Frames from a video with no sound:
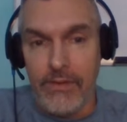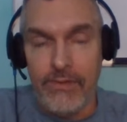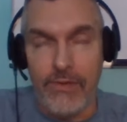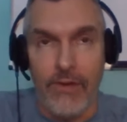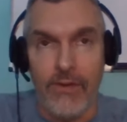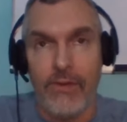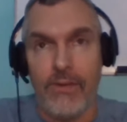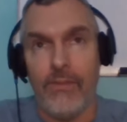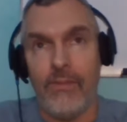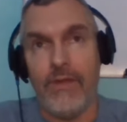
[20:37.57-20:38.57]
So
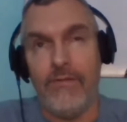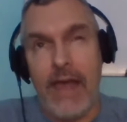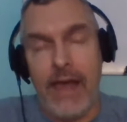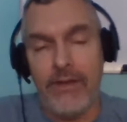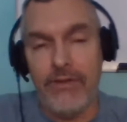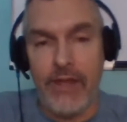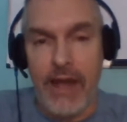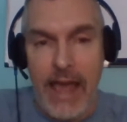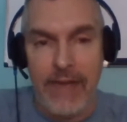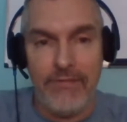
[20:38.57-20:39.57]
the value that
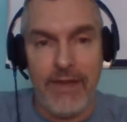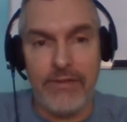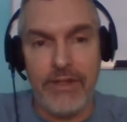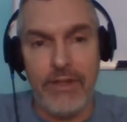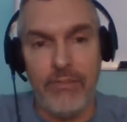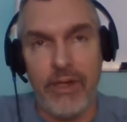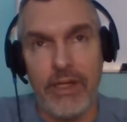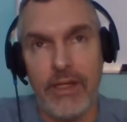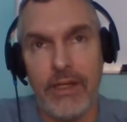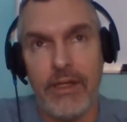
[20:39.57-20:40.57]
I found in the book
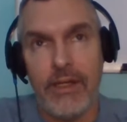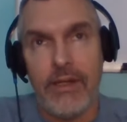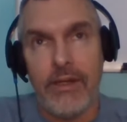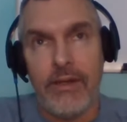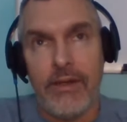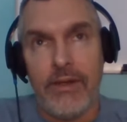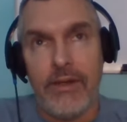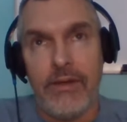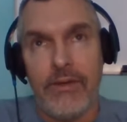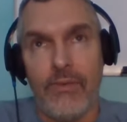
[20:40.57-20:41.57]

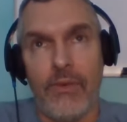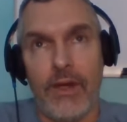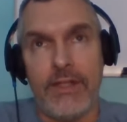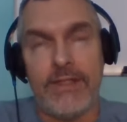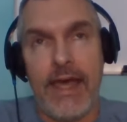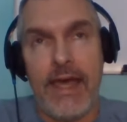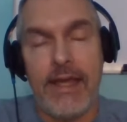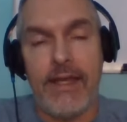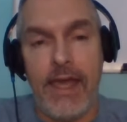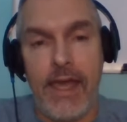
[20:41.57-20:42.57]
was that
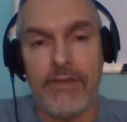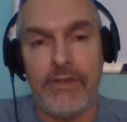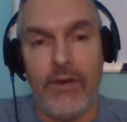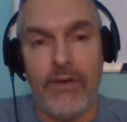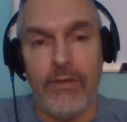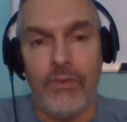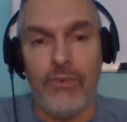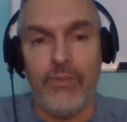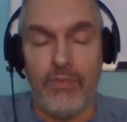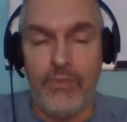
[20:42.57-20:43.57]
it has
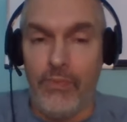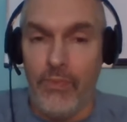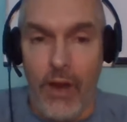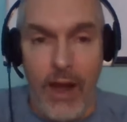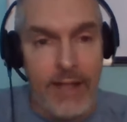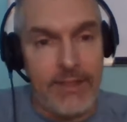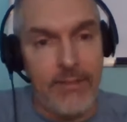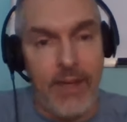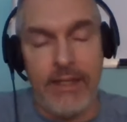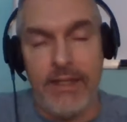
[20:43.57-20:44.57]

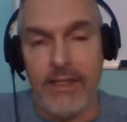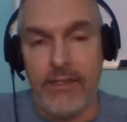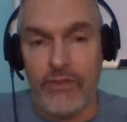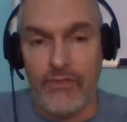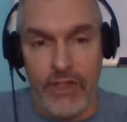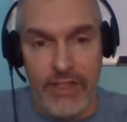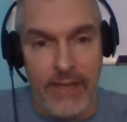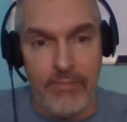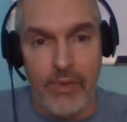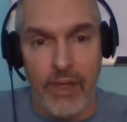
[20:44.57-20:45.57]
awesome ideas for
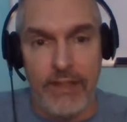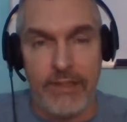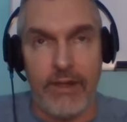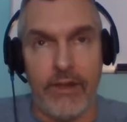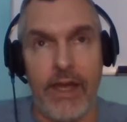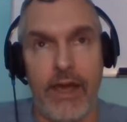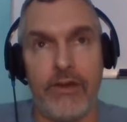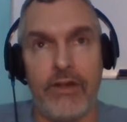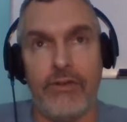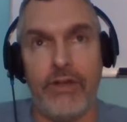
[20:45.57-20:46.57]
templates on how
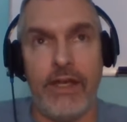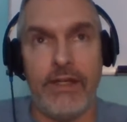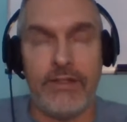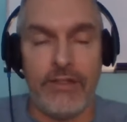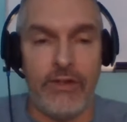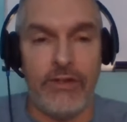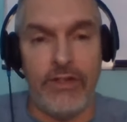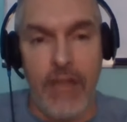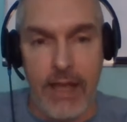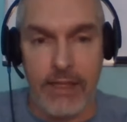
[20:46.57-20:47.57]
to create certain
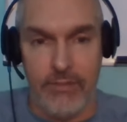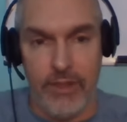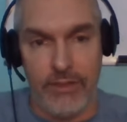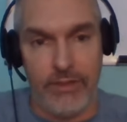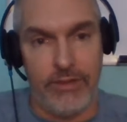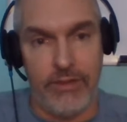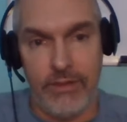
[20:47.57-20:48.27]
documents.